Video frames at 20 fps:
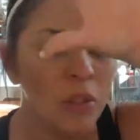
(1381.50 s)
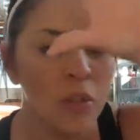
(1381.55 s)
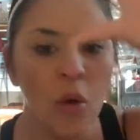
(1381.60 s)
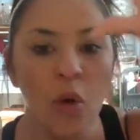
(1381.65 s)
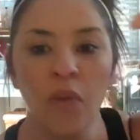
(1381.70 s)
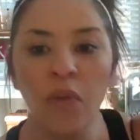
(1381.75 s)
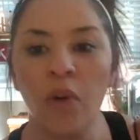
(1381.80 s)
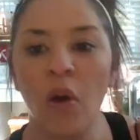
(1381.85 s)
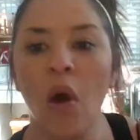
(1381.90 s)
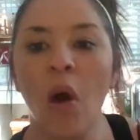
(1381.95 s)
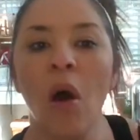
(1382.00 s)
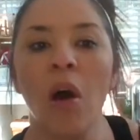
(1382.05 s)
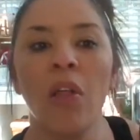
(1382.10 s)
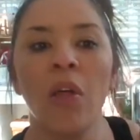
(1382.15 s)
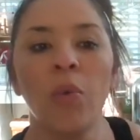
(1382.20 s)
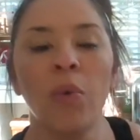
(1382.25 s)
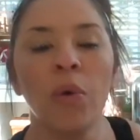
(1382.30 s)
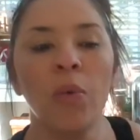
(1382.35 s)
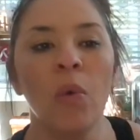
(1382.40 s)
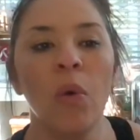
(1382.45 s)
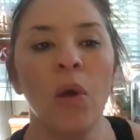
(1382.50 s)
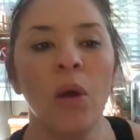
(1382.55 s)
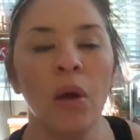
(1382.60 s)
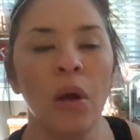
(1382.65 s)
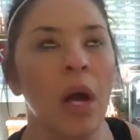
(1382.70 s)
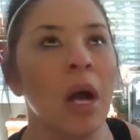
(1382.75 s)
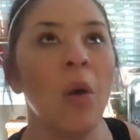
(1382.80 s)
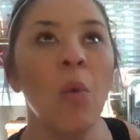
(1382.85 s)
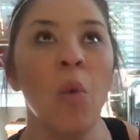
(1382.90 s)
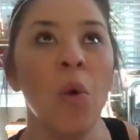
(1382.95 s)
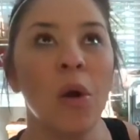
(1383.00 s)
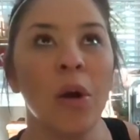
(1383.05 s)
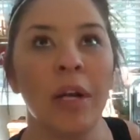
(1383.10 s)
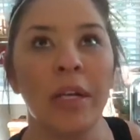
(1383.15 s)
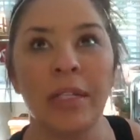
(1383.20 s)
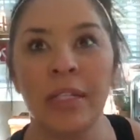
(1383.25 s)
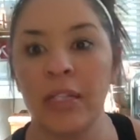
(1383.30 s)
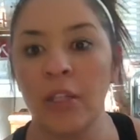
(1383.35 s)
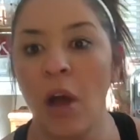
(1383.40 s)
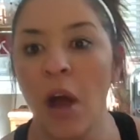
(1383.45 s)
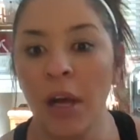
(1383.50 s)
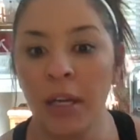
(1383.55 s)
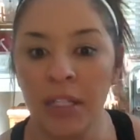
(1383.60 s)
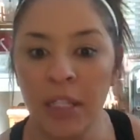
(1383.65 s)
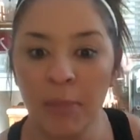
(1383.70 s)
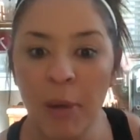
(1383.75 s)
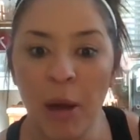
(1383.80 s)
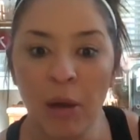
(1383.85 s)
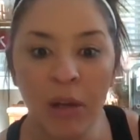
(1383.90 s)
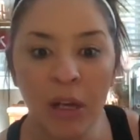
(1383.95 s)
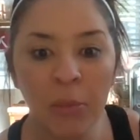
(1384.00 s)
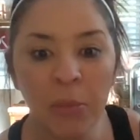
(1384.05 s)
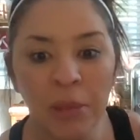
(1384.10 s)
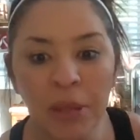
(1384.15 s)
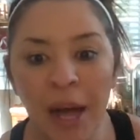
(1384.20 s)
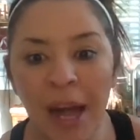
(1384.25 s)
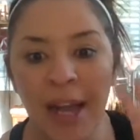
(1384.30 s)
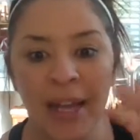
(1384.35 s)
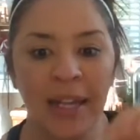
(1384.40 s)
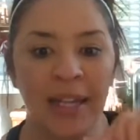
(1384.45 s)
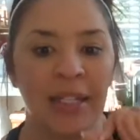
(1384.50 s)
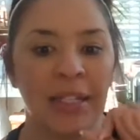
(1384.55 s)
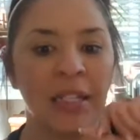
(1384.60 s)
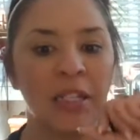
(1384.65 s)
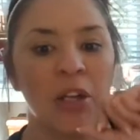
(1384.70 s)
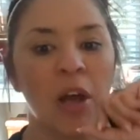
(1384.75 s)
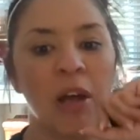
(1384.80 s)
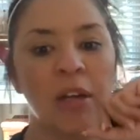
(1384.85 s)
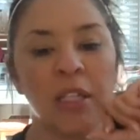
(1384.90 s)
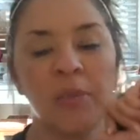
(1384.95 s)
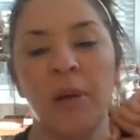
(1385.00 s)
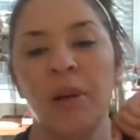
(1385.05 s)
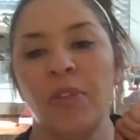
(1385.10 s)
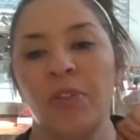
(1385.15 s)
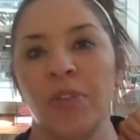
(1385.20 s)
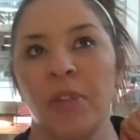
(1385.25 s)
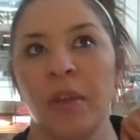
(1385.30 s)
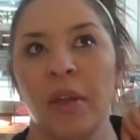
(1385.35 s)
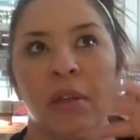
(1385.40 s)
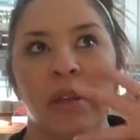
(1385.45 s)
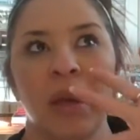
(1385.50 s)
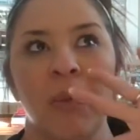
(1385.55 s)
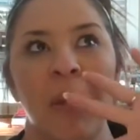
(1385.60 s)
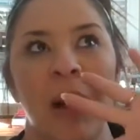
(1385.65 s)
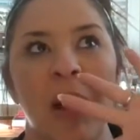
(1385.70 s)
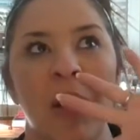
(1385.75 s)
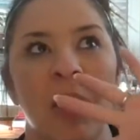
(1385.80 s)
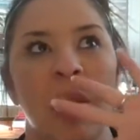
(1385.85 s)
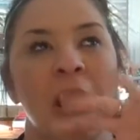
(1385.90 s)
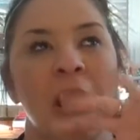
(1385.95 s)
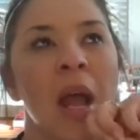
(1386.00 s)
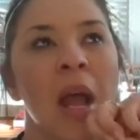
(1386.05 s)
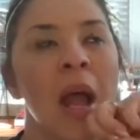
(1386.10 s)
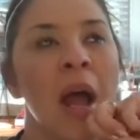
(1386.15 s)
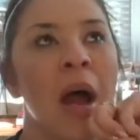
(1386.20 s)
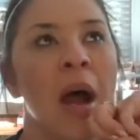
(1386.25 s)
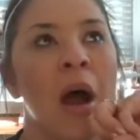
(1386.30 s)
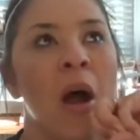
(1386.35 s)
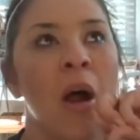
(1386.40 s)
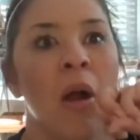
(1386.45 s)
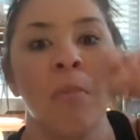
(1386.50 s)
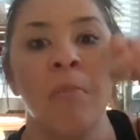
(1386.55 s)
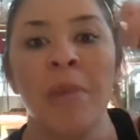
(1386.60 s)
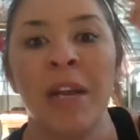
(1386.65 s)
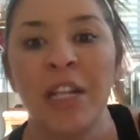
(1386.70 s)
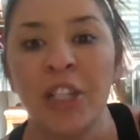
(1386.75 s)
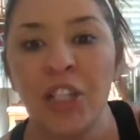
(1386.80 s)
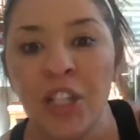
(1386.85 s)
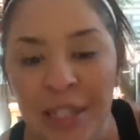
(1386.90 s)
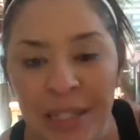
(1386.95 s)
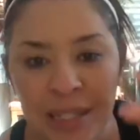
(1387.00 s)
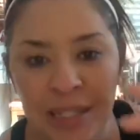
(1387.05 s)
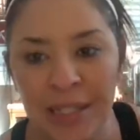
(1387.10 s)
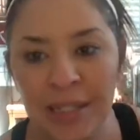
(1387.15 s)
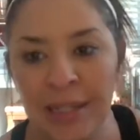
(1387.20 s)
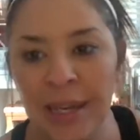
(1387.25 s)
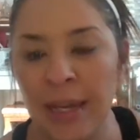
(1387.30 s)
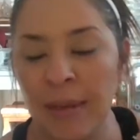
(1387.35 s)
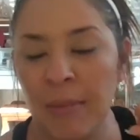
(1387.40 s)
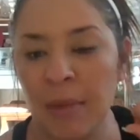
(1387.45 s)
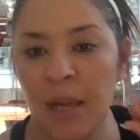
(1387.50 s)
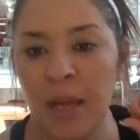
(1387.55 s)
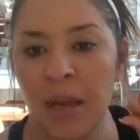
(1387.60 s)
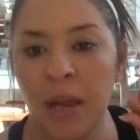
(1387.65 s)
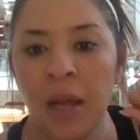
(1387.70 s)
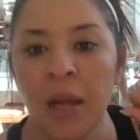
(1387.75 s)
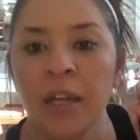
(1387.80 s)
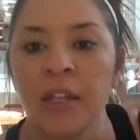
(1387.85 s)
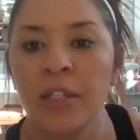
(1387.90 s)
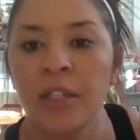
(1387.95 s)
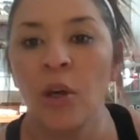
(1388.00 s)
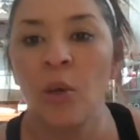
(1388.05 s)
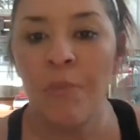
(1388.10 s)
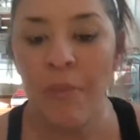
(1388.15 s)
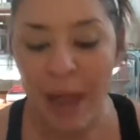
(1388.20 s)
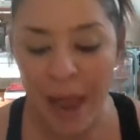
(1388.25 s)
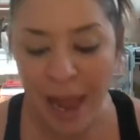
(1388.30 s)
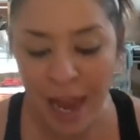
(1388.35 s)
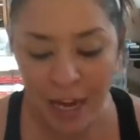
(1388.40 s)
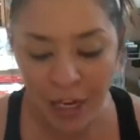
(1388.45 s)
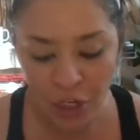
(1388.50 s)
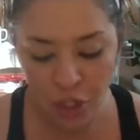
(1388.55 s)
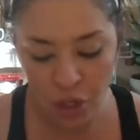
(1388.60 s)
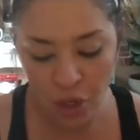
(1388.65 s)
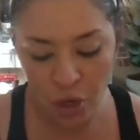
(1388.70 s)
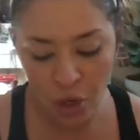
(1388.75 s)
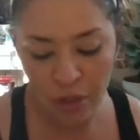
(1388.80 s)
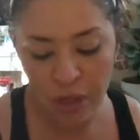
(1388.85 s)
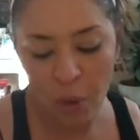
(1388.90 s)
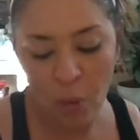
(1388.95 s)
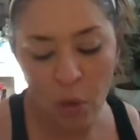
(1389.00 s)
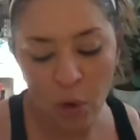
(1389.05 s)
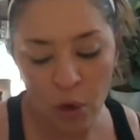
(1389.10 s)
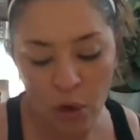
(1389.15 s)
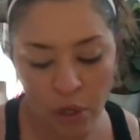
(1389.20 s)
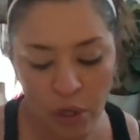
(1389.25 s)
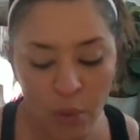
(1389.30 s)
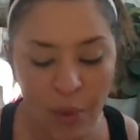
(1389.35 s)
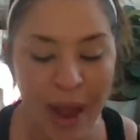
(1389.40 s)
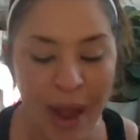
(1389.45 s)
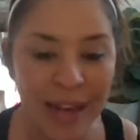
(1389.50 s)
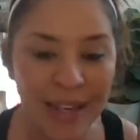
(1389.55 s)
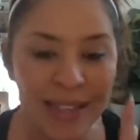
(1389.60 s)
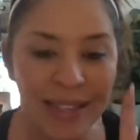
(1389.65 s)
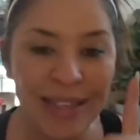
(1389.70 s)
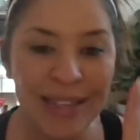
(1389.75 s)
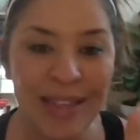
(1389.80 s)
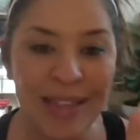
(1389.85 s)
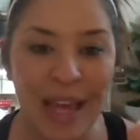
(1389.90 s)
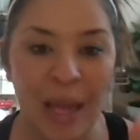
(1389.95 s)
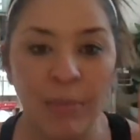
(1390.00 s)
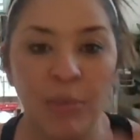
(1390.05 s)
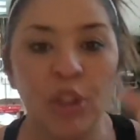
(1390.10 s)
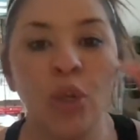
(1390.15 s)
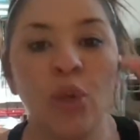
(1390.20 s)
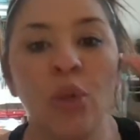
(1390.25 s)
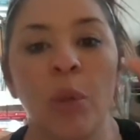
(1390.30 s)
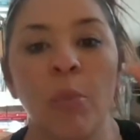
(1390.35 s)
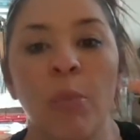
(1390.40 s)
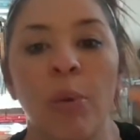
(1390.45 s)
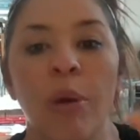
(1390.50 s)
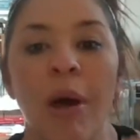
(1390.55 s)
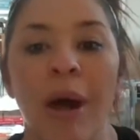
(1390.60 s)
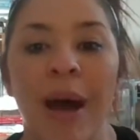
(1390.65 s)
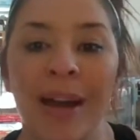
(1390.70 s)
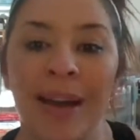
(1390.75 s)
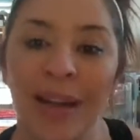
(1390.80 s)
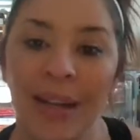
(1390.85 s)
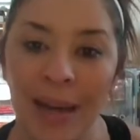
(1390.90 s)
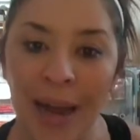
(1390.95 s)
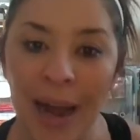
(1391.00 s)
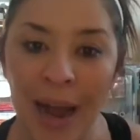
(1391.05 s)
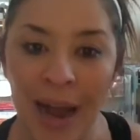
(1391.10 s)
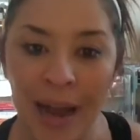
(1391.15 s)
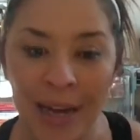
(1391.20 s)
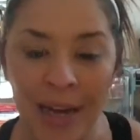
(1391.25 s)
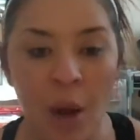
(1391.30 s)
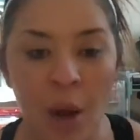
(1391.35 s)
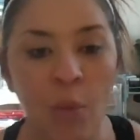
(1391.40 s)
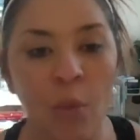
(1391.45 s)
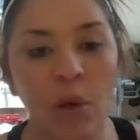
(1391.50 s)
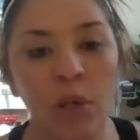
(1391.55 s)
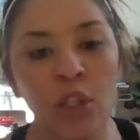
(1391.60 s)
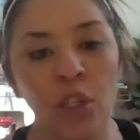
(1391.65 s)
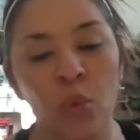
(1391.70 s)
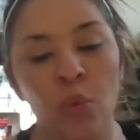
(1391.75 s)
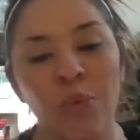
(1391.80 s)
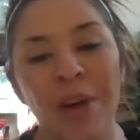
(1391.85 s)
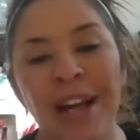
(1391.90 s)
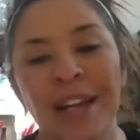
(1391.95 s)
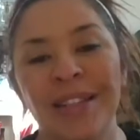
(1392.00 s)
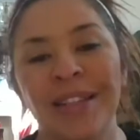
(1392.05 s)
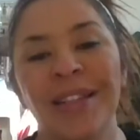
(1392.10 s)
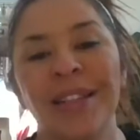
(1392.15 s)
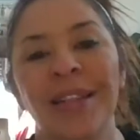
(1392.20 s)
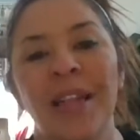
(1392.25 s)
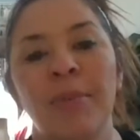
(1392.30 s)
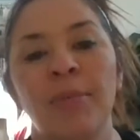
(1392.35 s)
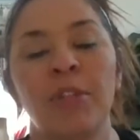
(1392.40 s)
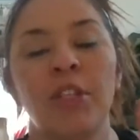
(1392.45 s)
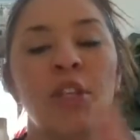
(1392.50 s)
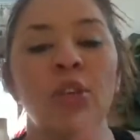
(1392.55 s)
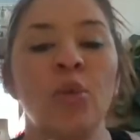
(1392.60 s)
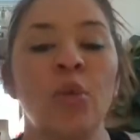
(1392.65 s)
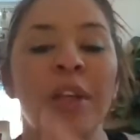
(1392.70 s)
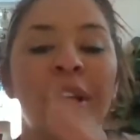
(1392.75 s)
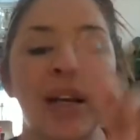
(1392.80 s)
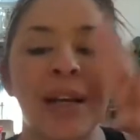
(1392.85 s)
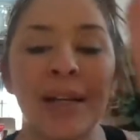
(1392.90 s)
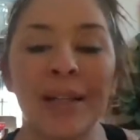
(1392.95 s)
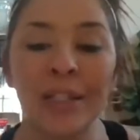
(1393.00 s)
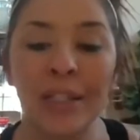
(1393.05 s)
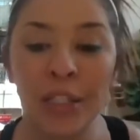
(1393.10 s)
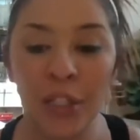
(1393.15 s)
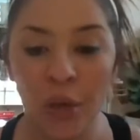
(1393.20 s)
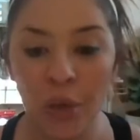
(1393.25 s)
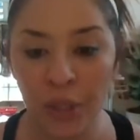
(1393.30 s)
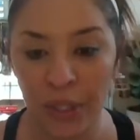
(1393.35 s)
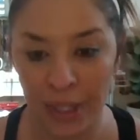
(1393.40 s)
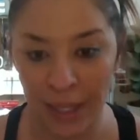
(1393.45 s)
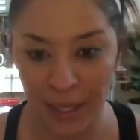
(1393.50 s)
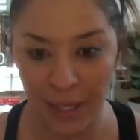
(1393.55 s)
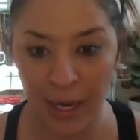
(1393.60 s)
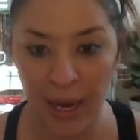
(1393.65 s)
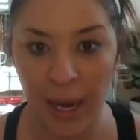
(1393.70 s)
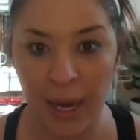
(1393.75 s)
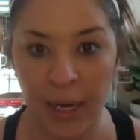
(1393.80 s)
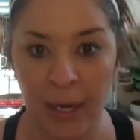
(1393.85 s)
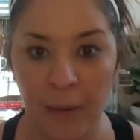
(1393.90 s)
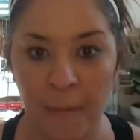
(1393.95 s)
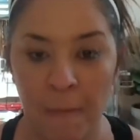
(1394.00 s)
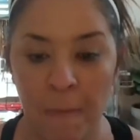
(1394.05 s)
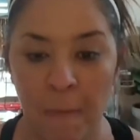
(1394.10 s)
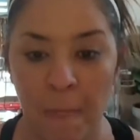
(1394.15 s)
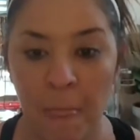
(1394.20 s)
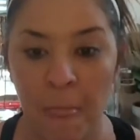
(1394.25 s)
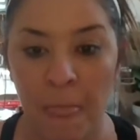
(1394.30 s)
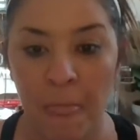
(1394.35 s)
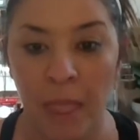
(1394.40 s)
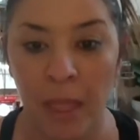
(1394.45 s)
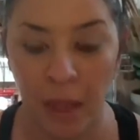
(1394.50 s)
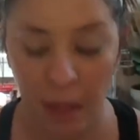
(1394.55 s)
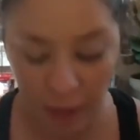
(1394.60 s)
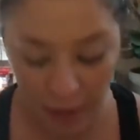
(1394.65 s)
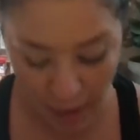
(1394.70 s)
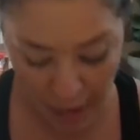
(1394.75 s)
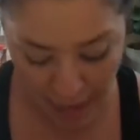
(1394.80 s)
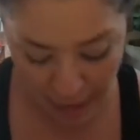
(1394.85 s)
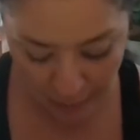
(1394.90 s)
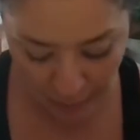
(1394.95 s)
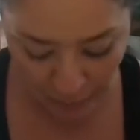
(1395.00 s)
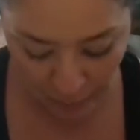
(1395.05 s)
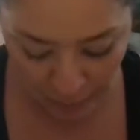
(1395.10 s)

over all the awards. It talks about compliance. It talks about our mission statement. So make sure that we're directing them to the product guide and we're directing them to the consultant guide. Okay?